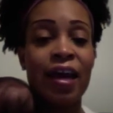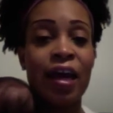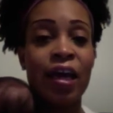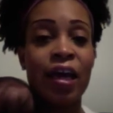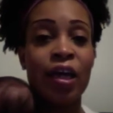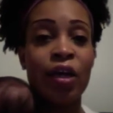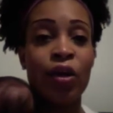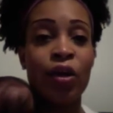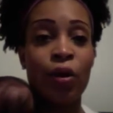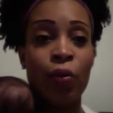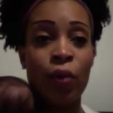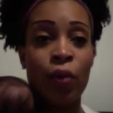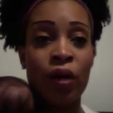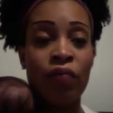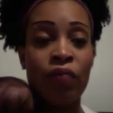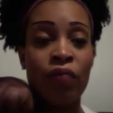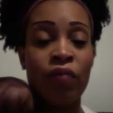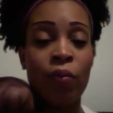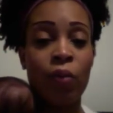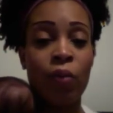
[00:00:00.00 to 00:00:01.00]
you know what,
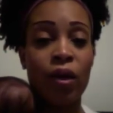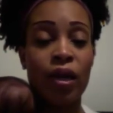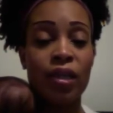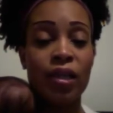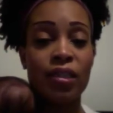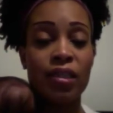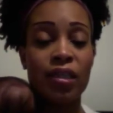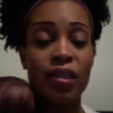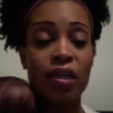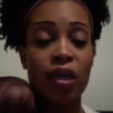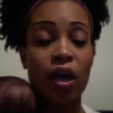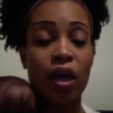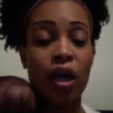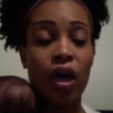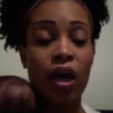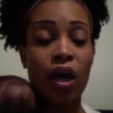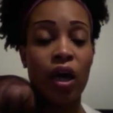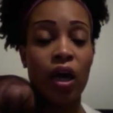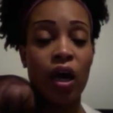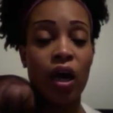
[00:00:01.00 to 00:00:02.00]
from what I see,
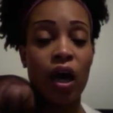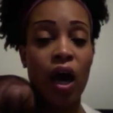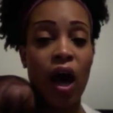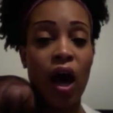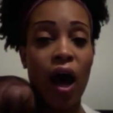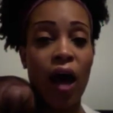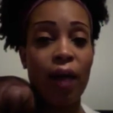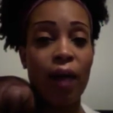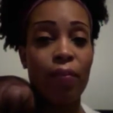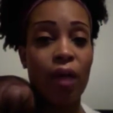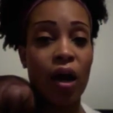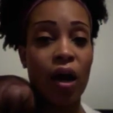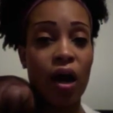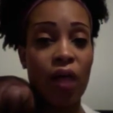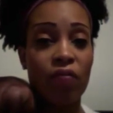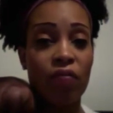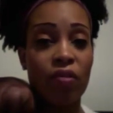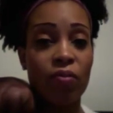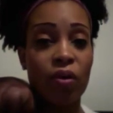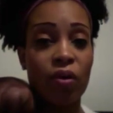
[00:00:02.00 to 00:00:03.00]
I am not
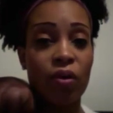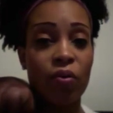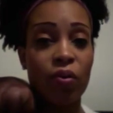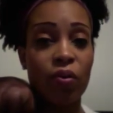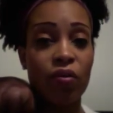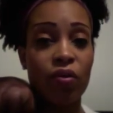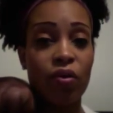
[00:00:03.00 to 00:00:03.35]
comfortable with you